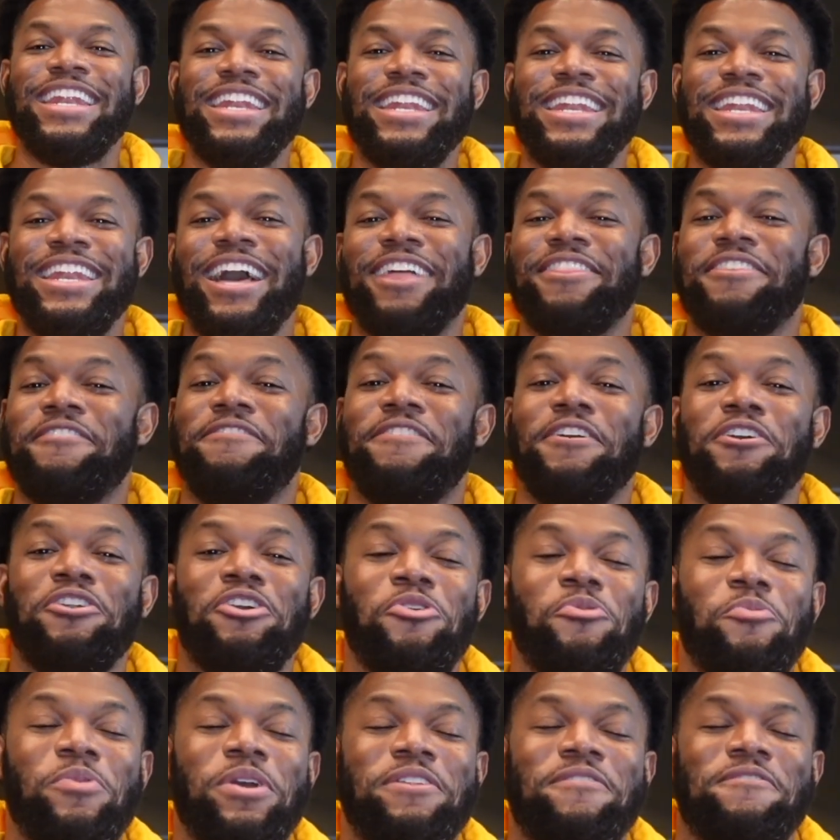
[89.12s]
Now the
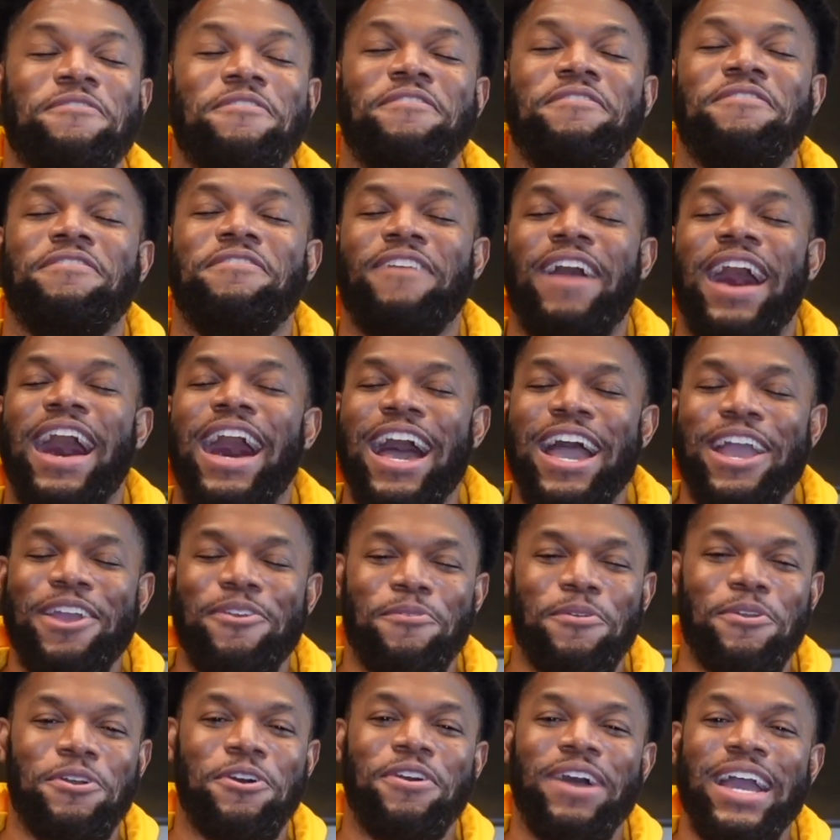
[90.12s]
photo went
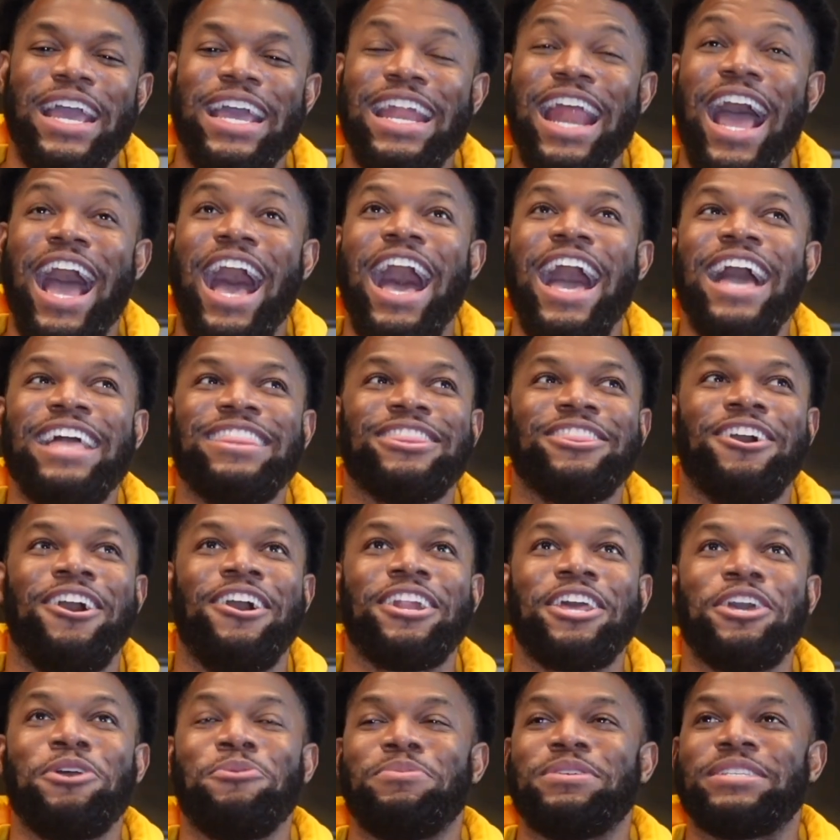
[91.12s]
viral and I
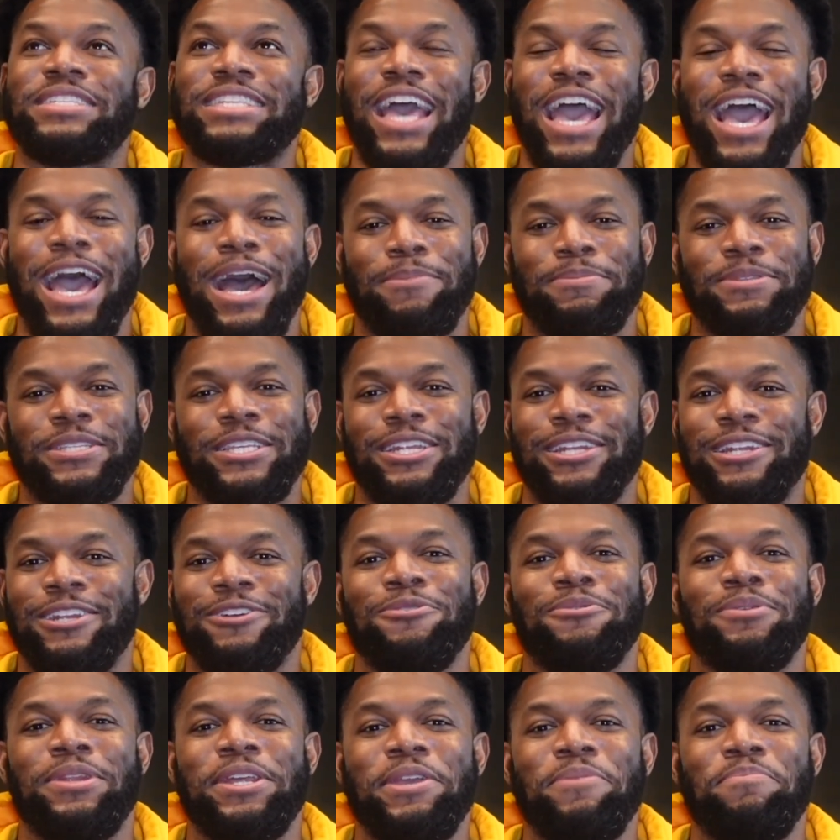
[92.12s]
thought it was
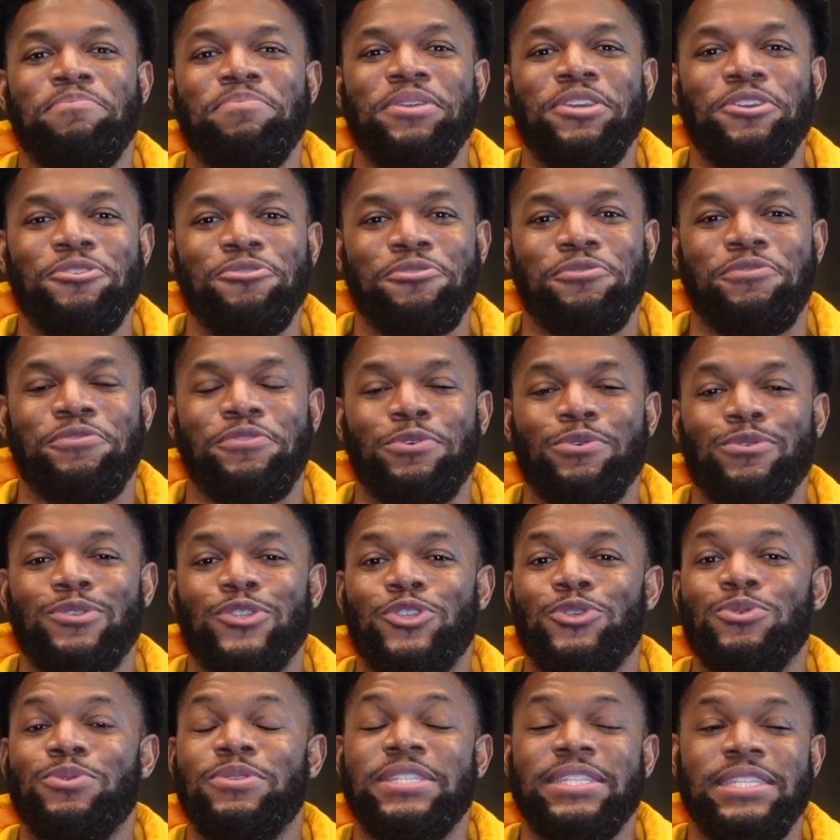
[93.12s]
absolutely beautiful
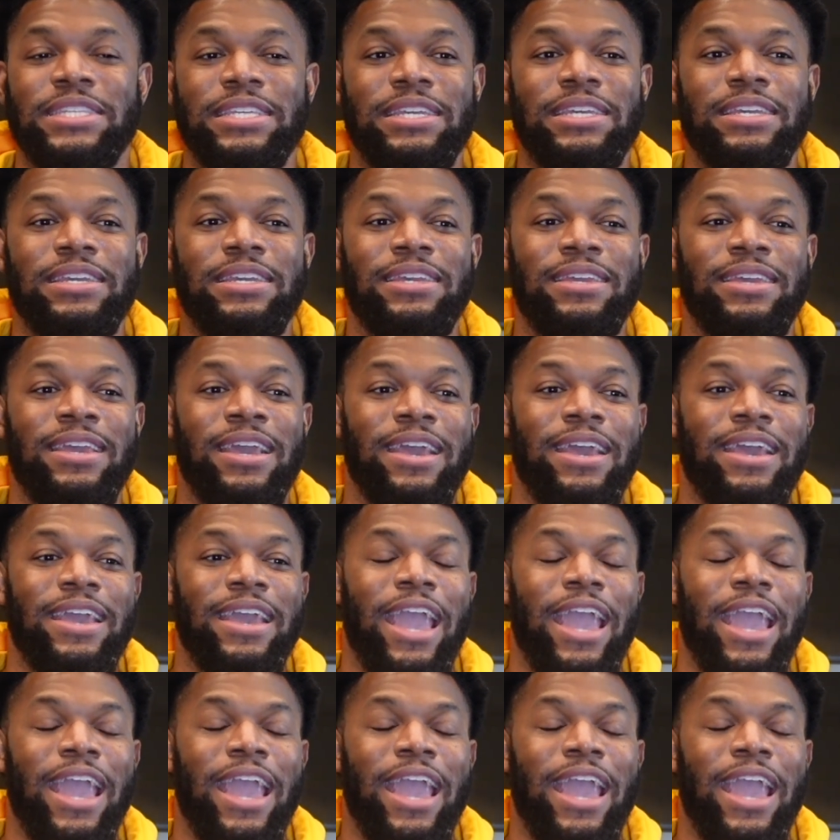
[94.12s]
to see